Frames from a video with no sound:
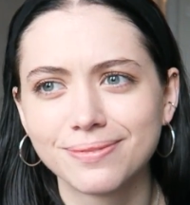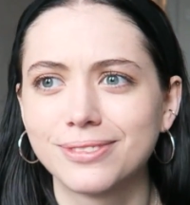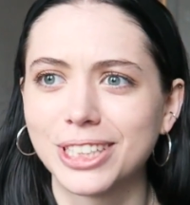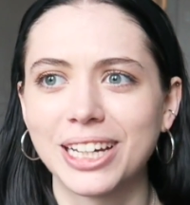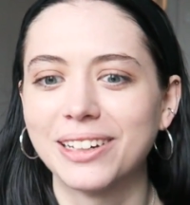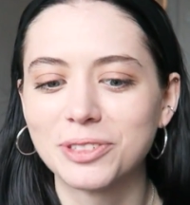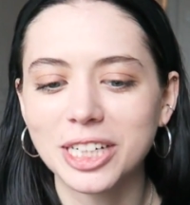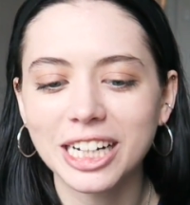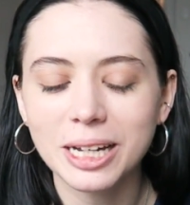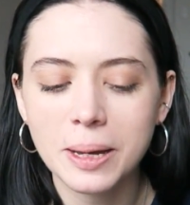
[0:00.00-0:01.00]
with
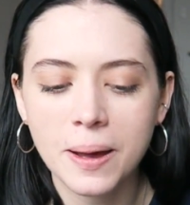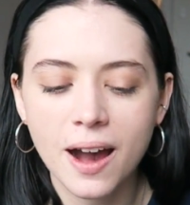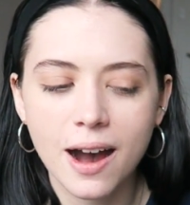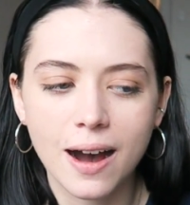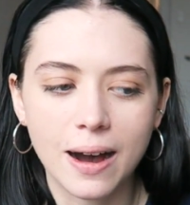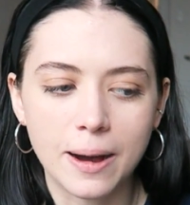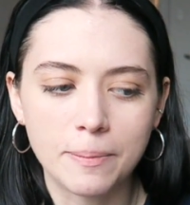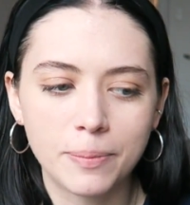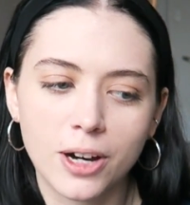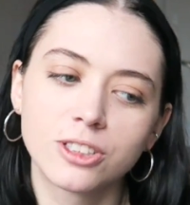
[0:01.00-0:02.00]
Avery,
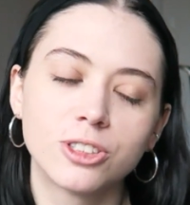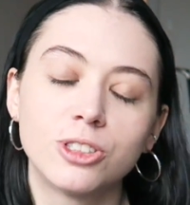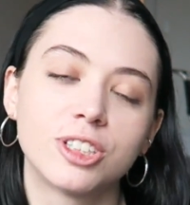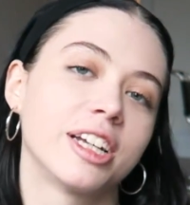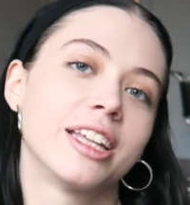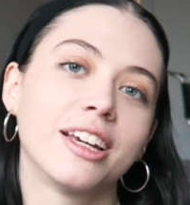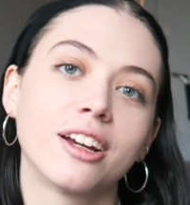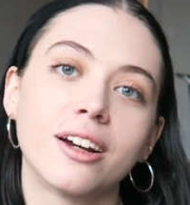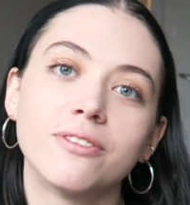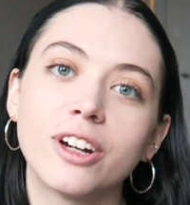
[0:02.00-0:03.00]
but also just like
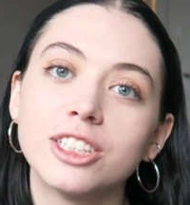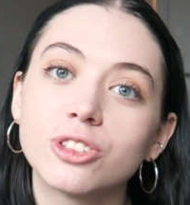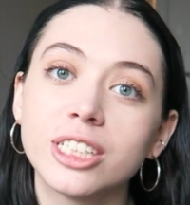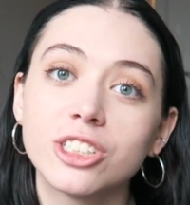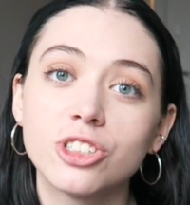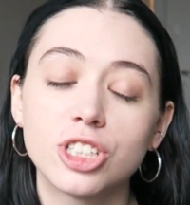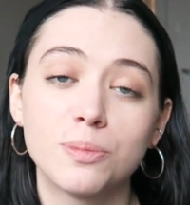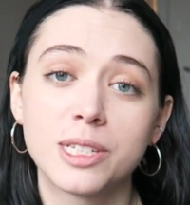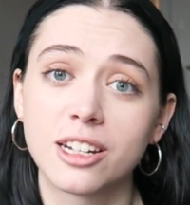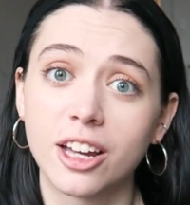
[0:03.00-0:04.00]
thinking on friends
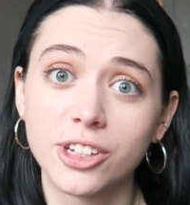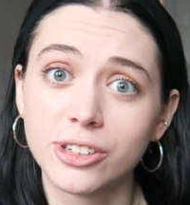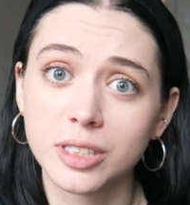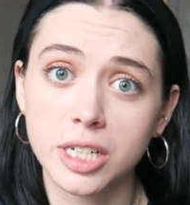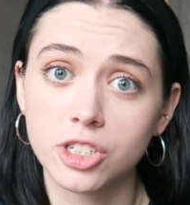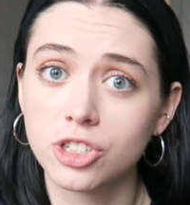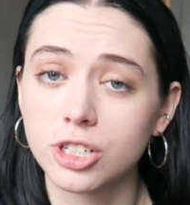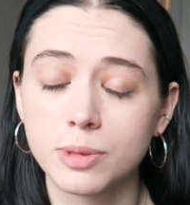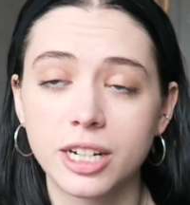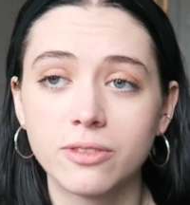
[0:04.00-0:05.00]
relationships and other
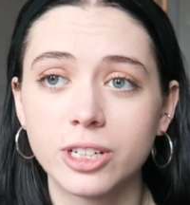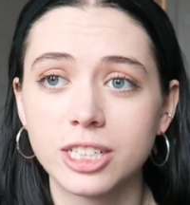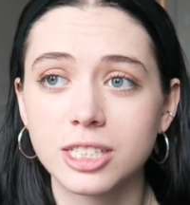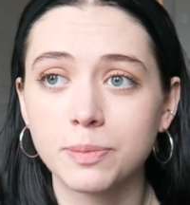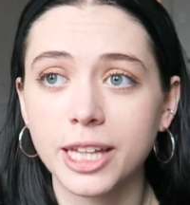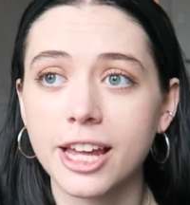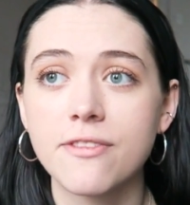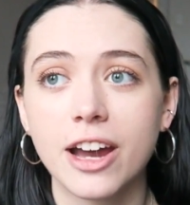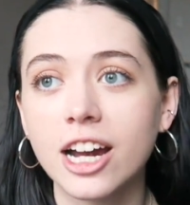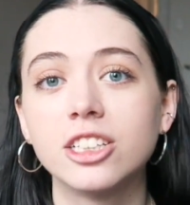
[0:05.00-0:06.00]
relationships that I've witnessed in my
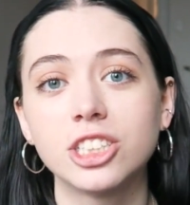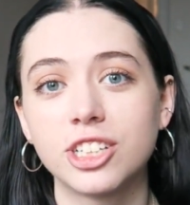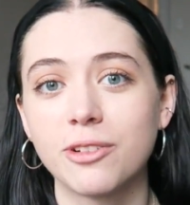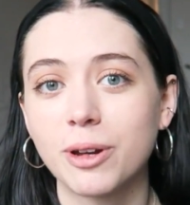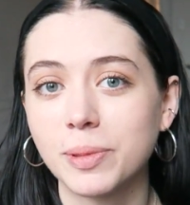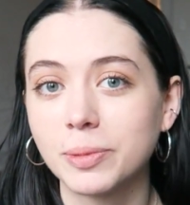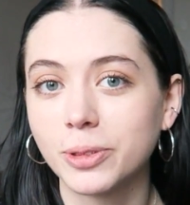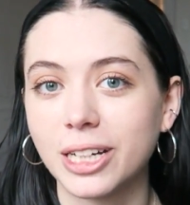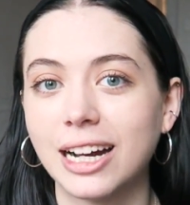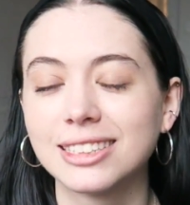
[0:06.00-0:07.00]
life, I understand why people
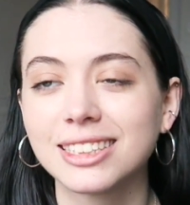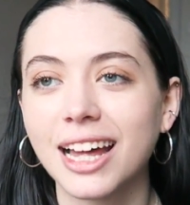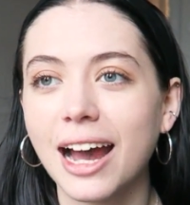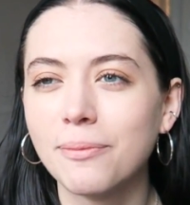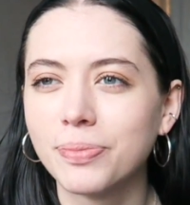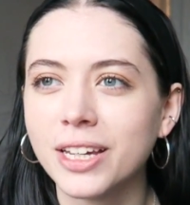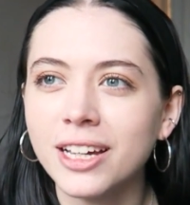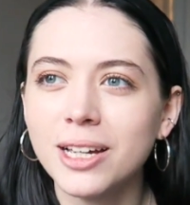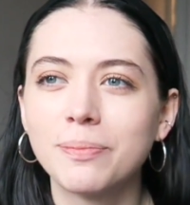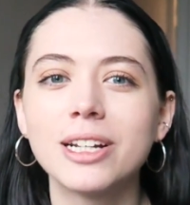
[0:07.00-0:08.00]
would ask that.
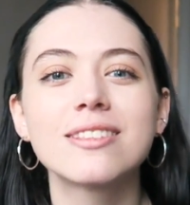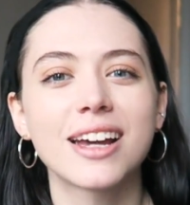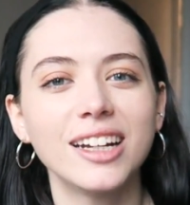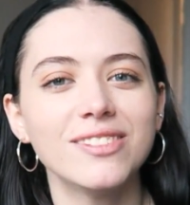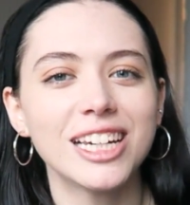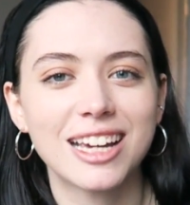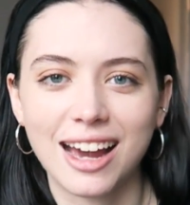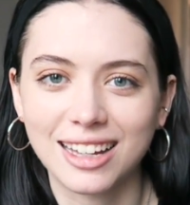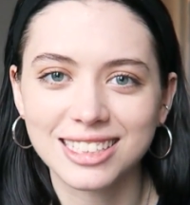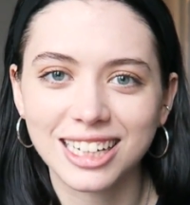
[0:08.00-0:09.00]
But it's kind of
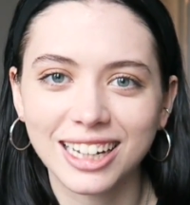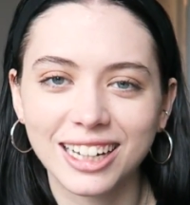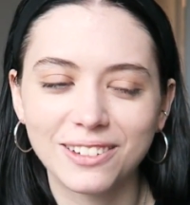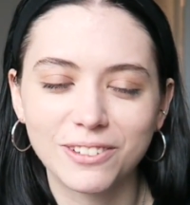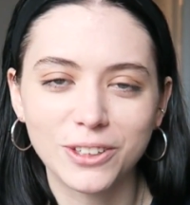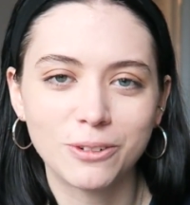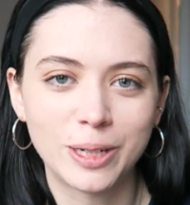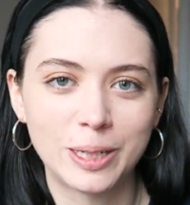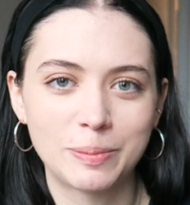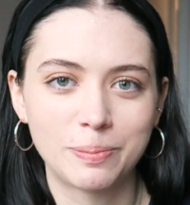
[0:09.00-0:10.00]
like asking if you
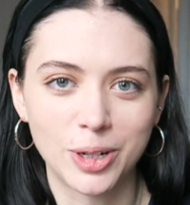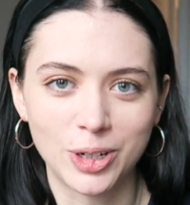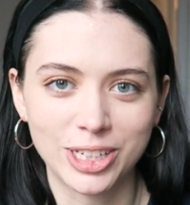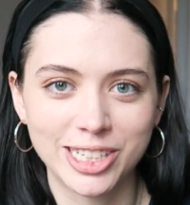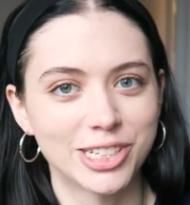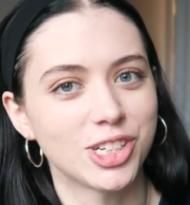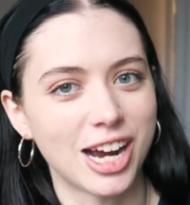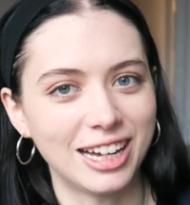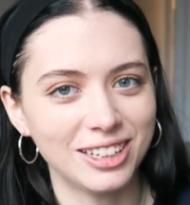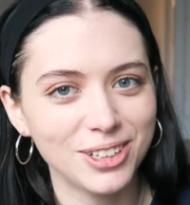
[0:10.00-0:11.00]
would murder your
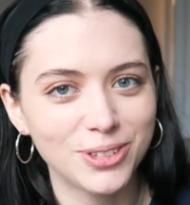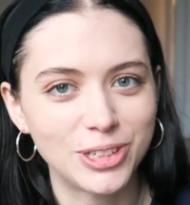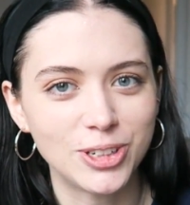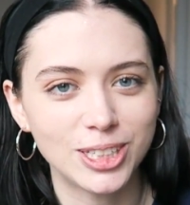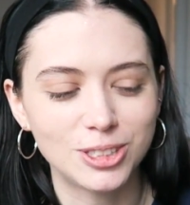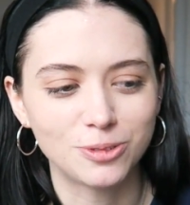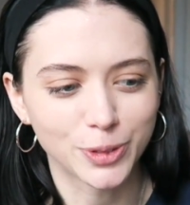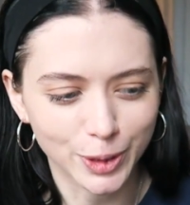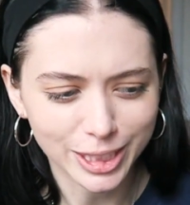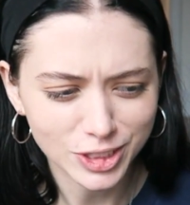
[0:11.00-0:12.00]
child when you get
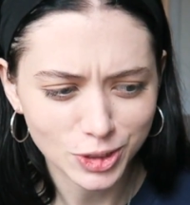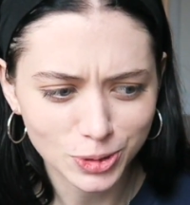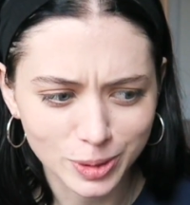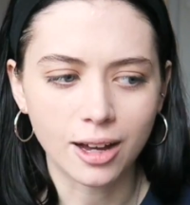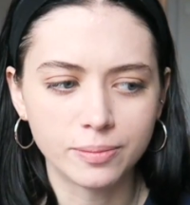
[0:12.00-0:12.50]
divorced.